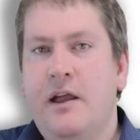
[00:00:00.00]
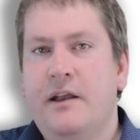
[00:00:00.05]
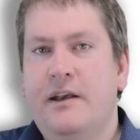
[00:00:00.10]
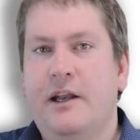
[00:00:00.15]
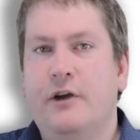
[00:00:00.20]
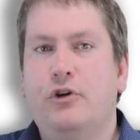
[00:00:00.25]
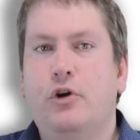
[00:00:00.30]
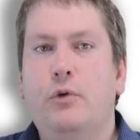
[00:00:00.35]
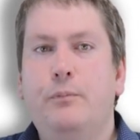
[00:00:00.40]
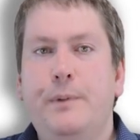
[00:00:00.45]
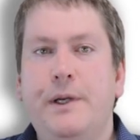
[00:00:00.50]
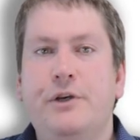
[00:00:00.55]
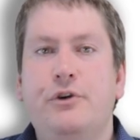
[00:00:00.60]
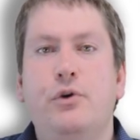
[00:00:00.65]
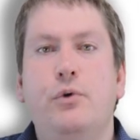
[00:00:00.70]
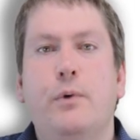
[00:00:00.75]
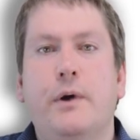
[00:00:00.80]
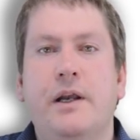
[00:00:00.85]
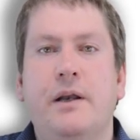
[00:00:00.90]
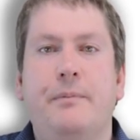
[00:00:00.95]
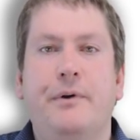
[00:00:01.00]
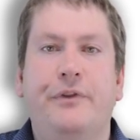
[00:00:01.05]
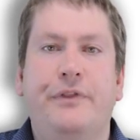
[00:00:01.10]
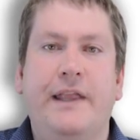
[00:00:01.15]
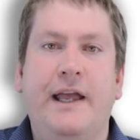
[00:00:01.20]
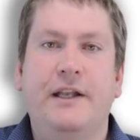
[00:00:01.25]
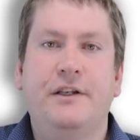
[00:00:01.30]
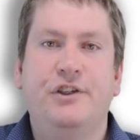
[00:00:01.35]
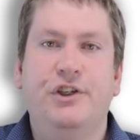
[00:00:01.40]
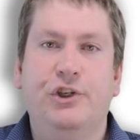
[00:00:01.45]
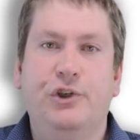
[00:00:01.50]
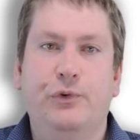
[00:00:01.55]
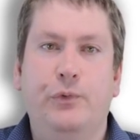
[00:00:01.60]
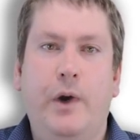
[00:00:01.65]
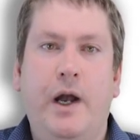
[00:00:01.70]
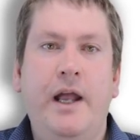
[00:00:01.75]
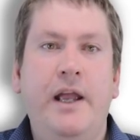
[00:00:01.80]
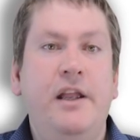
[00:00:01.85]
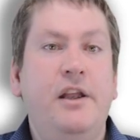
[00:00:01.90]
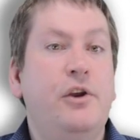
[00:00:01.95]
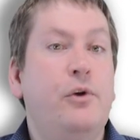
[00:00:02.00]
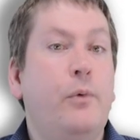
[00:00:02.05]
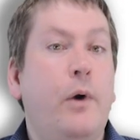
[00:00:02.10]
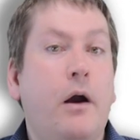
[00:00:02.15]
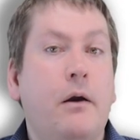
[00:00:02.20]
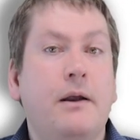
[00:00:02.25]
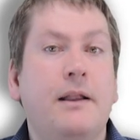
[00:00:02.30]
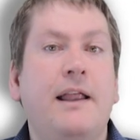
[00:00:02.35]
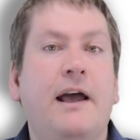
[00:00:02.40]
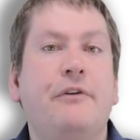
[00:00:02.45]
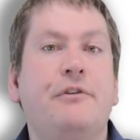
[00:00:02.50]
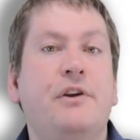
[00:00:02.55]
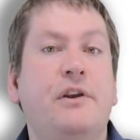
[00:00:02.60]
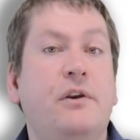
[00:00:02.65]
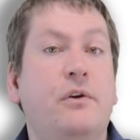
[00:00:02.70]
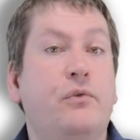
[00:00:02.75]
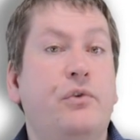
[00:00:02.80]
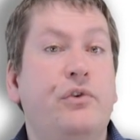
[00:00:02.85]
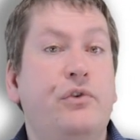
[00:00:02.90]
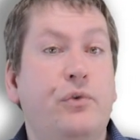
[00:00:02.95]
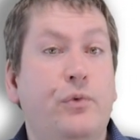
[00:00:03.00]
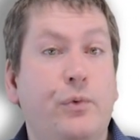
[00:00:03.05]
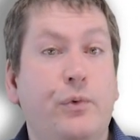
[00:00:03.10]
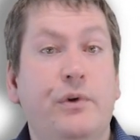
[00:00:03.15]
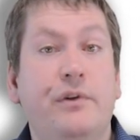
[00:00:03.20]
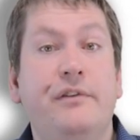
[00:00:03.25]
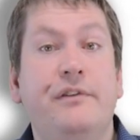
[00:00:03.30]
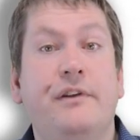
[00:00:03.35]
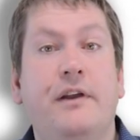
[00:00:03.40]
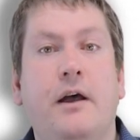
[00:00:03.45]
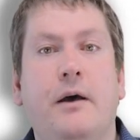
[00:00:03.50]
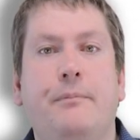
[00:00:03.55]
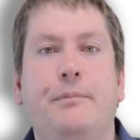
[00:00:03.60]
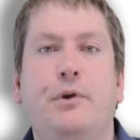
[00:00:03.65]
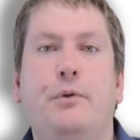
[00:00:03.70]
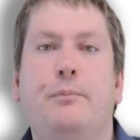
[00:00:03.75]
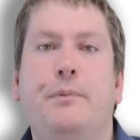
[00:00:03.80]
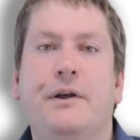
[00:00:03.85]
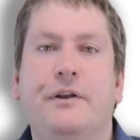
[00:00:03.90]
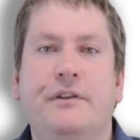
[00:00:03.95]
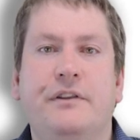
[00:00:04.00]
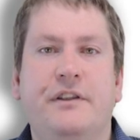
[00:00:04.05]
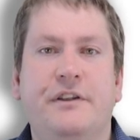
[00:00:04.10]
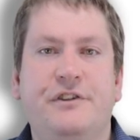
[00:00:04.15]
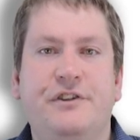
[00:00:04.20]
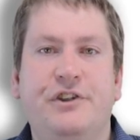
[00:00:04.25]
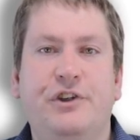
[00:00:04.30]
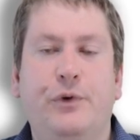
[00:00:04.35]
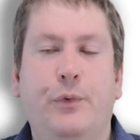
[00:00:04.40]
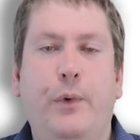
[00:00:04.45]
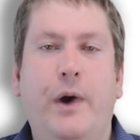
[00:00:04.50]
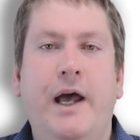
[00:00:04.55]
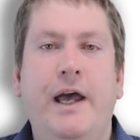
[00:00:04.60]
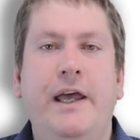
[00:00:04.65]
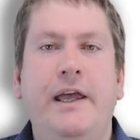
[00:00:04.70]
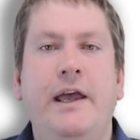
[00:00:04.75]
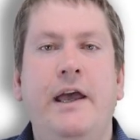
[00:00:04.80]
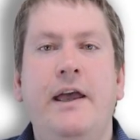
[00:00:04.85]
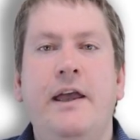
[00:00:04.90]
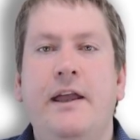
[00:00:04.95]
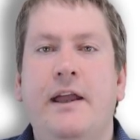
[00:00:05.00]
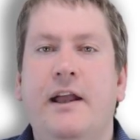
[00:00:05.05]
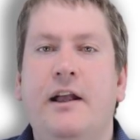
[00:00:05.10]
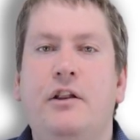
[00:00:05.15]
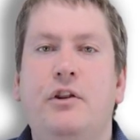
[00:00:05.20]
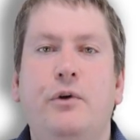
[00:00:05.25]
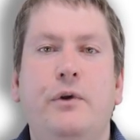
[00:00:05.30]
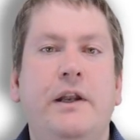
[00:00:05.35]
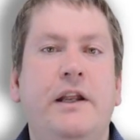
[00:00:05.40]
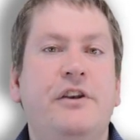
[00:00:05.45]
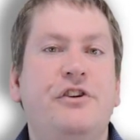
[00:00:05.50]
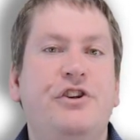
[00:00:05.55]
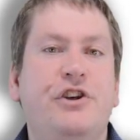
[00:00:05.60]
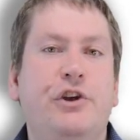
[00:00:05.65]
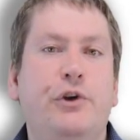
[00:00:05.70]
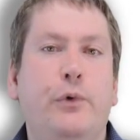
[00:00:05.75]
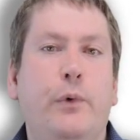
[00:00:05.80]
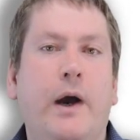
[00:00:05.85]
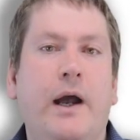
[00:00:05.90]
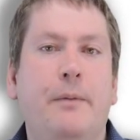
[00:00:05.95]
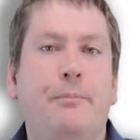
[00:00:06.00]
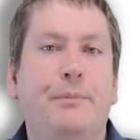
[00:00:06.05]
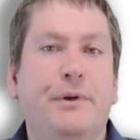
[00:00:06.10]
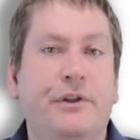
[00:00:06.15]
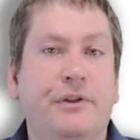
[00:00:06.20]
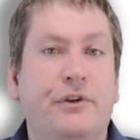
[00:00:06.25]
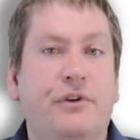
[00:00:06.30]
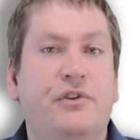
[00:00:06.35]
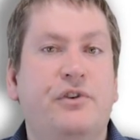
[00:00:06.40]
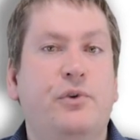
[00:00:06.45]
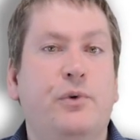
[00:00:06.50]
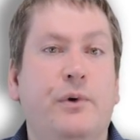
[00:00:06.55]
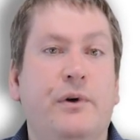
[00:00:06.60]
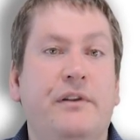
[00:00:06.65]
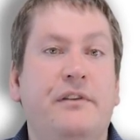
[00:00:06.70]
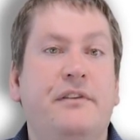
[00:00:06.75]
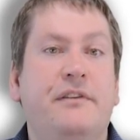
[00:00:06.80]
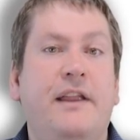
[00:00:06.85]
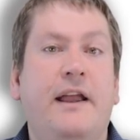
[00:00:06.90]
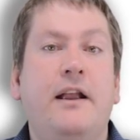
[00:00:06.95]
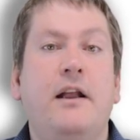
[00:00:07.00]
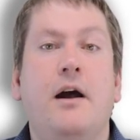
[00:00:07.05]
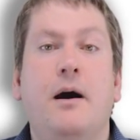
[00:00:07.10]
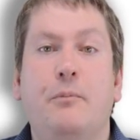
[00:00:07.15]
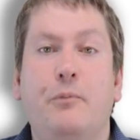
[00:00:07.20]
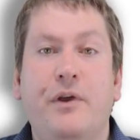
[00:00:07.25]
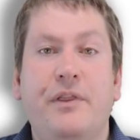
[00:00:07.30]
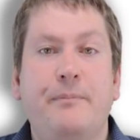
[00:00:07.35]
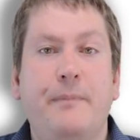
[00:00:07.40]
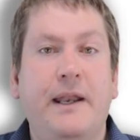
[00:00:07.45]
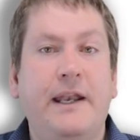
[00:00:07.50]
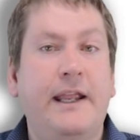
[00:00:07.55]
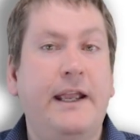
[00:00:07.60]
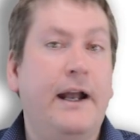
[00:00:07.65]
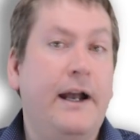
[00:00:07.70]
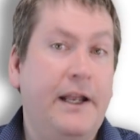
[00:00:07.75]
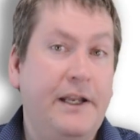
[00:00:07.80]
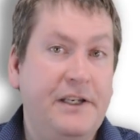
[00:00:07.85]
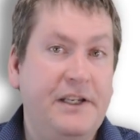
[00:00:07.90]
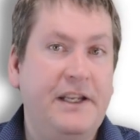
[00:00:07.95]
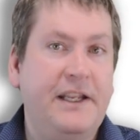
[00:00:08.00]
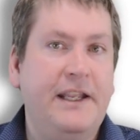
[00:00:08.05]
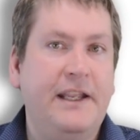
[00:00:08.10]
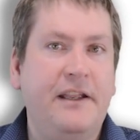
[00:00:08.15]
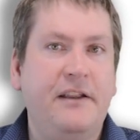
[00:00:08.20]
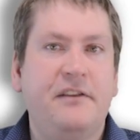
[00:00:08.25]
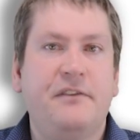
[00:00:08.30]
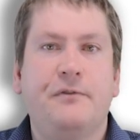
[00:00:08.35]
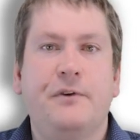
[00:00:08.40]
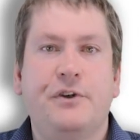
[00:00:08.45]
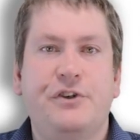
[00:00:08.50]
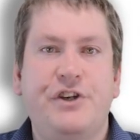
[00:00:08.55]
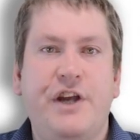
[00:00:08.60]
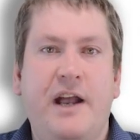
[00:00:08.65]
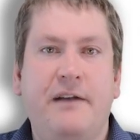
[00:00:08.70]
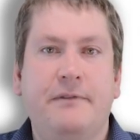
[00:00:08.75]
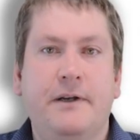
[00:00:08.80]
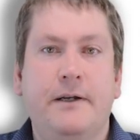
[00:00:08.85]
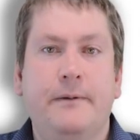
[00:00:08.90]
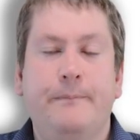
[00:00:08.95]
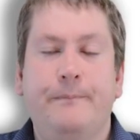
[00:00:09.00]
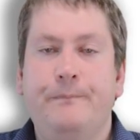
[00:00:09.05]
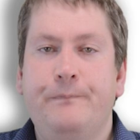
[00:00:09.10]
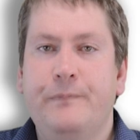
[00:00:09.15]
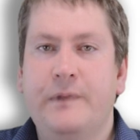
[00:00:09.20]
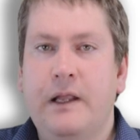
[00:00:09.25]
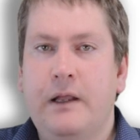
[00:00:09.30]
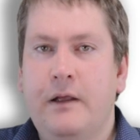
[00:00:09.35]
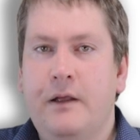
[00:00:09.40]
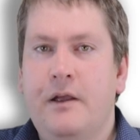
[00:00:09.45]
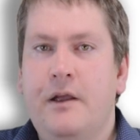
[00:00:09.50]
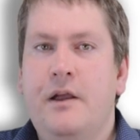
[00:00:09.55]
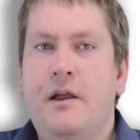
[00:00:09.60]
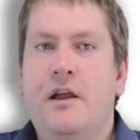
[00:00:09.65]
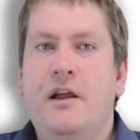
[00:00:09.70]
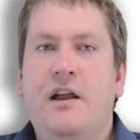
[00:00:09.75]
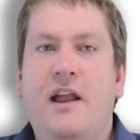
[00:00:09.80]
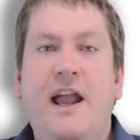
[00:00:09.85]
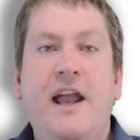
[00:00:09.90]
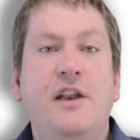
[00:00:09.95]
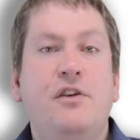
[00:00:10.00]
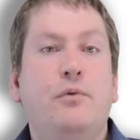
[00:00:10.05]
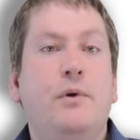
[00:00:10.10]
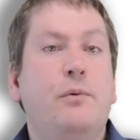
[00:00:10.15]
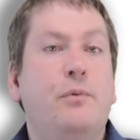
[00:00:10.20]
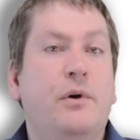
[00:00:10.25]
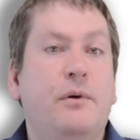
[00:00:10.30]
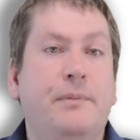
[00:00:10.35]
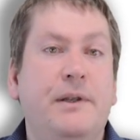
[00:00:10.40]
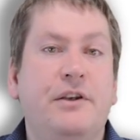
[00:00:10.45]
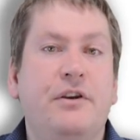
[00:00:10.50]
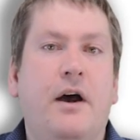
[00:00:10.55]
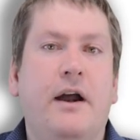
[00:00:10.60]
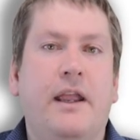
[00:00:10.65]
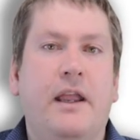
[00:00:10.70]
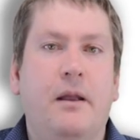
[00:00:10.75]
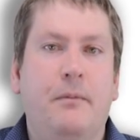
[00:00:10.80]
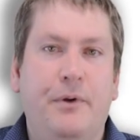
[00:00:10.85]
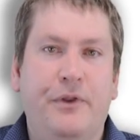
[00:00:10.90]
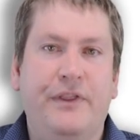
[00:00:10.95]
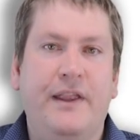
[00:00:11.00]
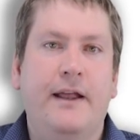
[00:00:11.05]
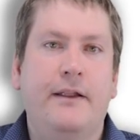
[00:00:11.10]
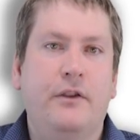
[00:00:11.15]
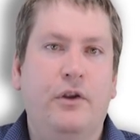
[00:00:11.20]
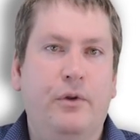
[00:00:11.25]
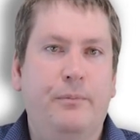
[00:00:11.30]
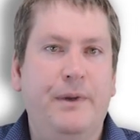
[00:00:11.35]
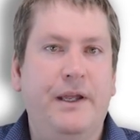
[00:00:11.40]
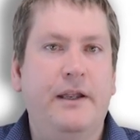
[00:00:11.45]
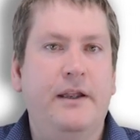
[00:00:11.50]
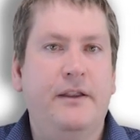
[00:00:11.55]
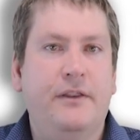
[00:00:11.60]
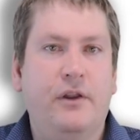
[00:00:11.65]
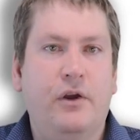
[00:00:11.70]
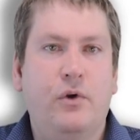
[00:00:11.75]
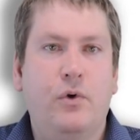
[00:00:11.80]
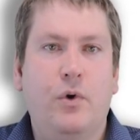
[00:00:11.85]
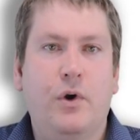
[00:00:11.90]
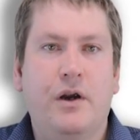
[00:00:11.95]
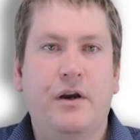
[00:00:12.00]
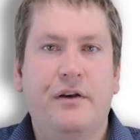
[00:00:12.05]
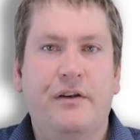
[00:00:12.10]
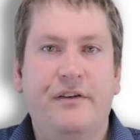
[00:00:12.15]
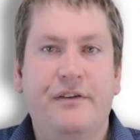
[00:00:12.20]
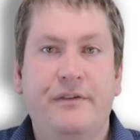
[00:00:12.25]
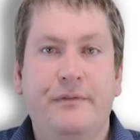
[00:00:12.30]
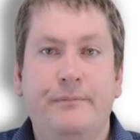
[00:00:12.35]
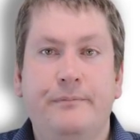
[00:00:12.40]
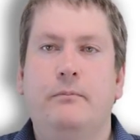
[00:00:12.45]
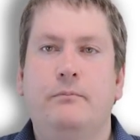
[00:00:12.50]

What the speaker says: Now, don't be too worried about that GUI. You are allowed to use tools to help you build the GUI, including GUI builder tools that come with many IDEs for Java. And we will be talking about that a little bit in the course.